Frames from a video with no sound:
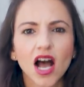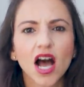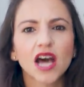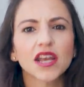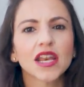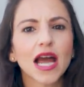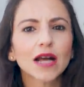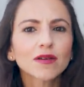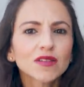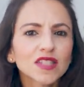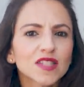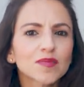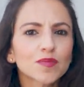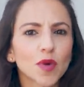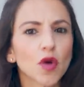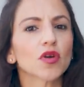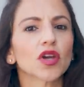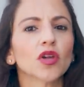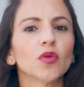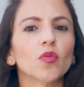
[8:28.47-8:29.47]
An
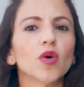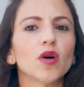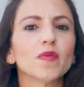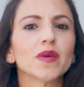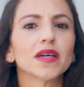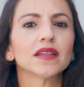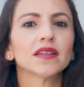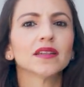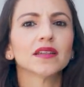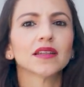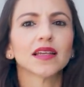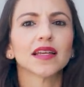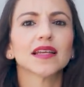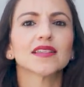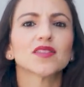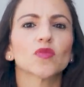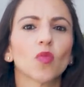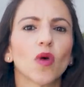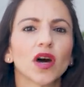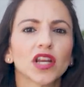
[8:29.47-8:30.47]
outspoken woman
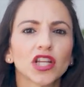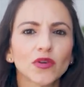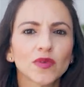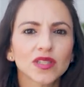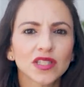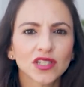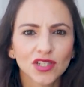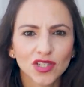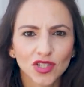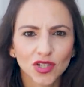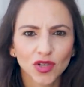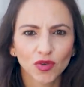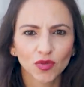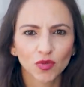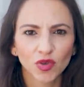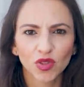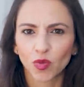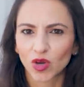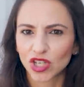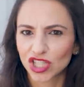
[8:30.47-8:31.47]
is one who is in
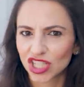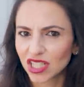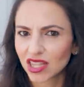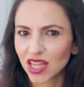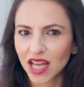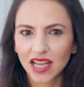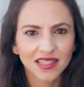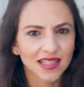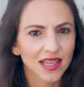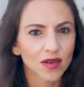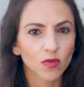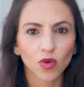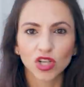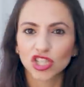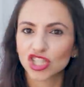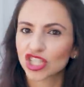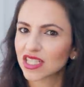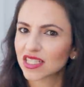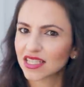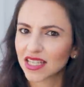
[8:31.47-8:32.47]
tune with what she likes and
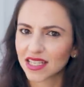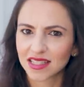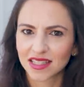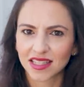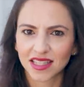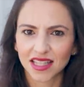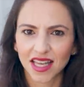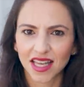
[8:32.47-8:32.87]
what she doesn't